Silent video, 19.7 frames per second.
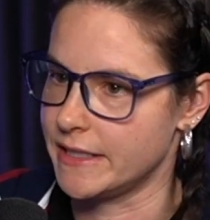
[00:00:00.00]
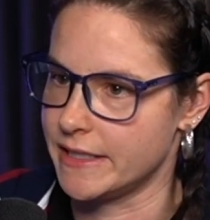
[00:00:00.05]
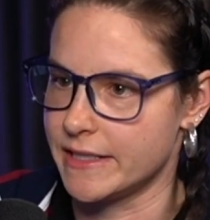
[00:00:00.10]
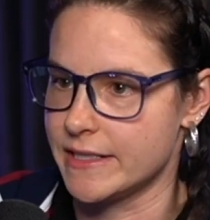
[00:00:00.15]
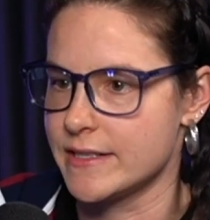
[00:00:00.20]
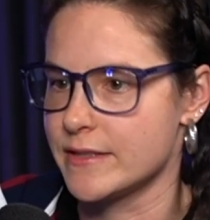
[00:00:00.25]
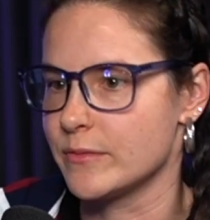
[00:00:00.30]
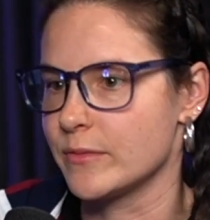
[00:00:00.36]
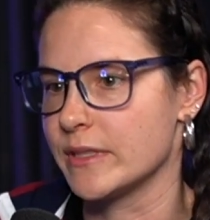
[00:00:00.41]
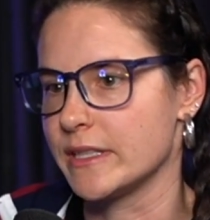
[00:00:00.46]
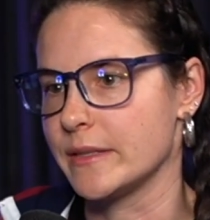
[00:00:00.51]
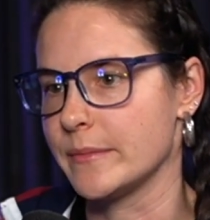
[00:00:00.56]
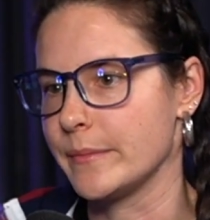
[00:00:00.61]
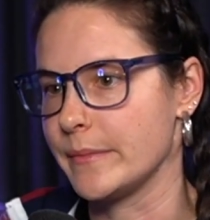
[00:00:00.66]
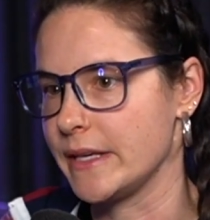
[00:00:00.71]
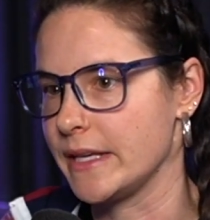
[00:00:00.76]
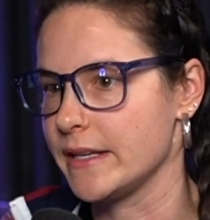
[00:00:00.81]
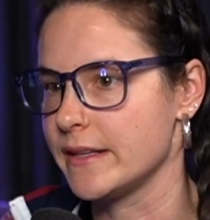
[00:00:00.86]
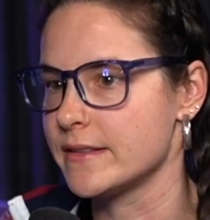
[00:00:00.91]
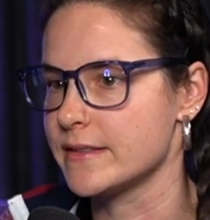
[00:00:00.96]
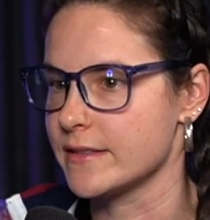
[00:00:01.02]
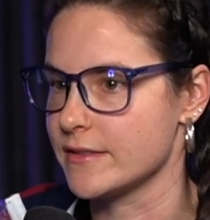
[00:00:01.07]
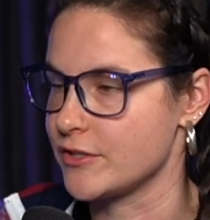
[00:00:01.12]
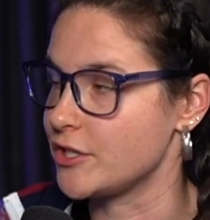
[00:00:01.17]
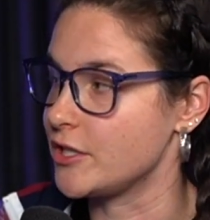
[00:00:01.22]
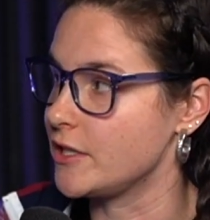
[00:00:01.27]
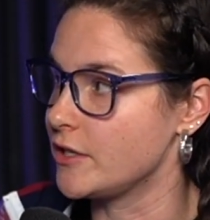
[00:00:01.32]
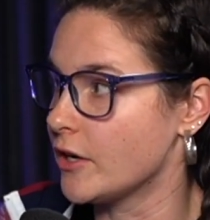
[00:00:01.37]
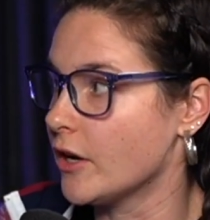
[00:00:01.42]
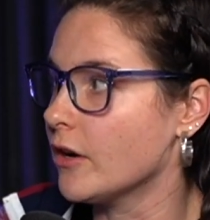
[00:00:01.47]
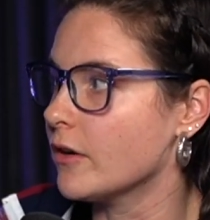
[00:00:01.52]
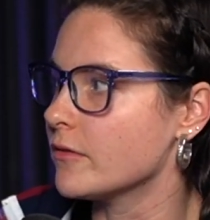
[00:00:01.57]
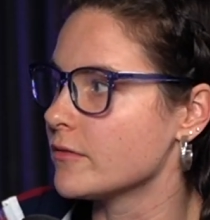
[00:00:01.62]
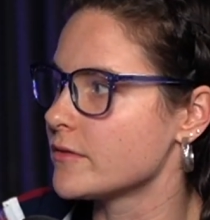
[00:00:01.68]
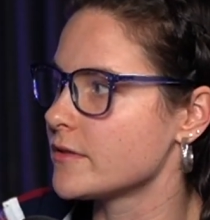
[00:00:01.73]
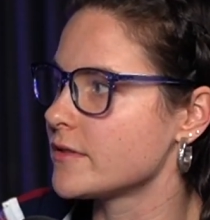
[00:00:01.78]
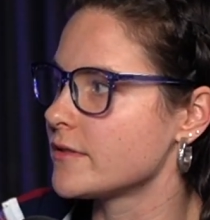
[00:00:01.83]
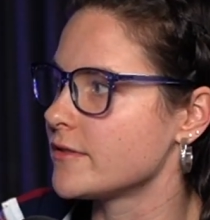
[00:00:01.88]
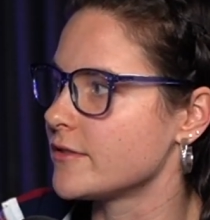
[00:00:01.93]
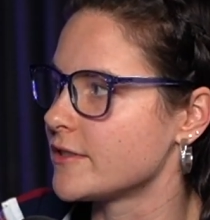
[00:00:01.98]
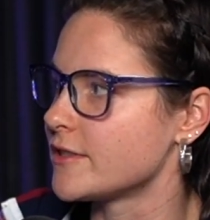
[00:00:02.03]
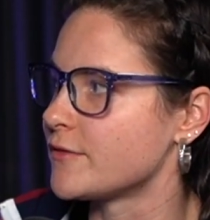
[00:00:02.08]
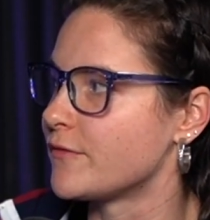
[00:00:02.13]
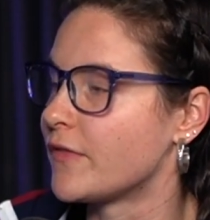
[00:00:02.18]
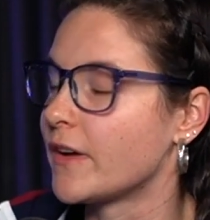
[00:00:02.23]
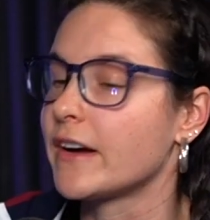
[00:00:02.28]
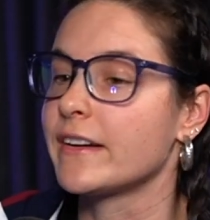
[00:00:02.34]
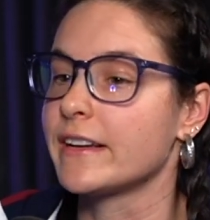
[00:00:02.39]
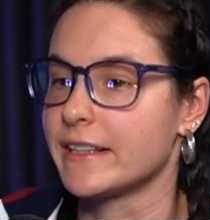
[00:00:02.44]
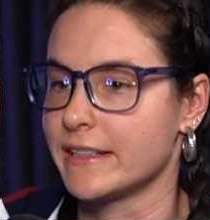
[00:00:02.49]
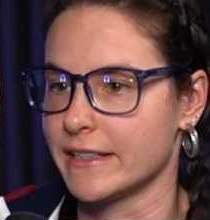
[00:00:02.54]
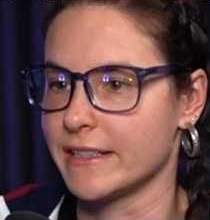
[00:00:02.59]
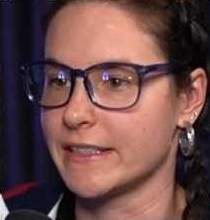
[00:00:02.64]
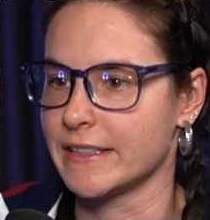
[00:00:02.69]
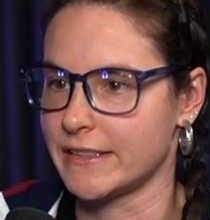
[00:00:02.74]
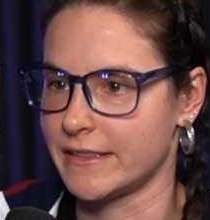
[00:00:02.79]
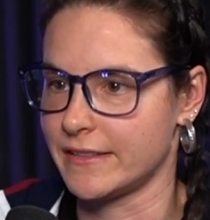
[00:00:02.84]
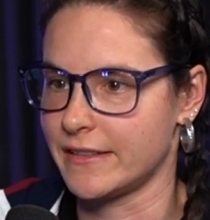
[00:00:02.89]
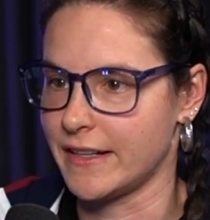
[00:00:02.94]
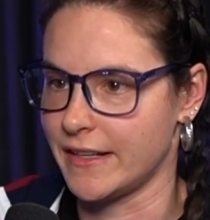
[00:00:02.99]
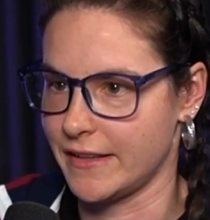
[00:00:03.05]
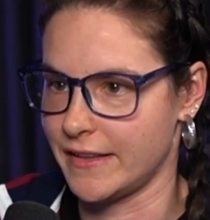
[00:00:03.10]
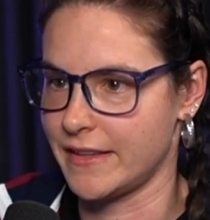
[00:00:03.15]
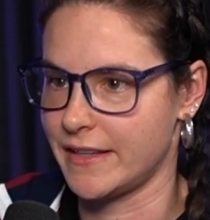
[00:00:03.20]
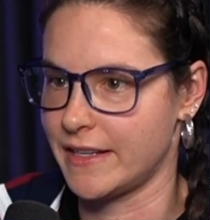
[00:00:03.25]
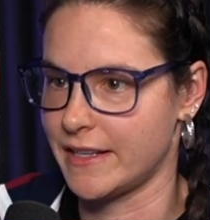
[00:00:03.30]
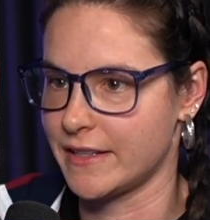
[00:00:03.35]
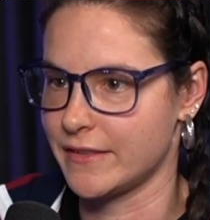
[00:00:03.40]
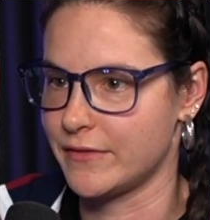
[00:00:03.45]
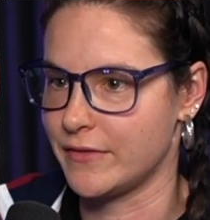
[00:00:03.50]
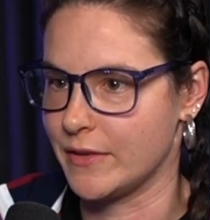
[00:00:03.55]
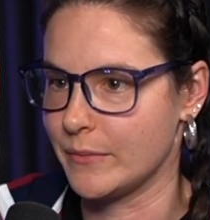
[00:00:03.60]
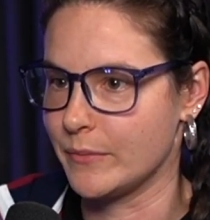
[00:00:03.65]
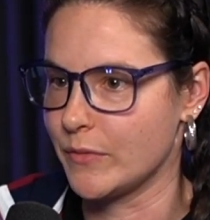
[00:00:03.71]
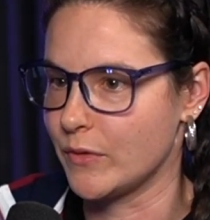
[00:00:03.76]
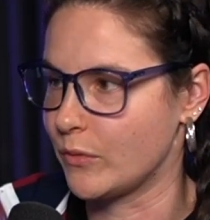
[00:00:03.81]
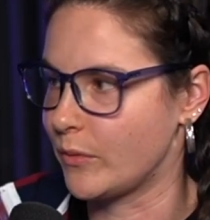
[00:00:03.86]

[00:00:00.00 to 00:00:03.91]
is what it means and she knows it's very clear i think from yeah.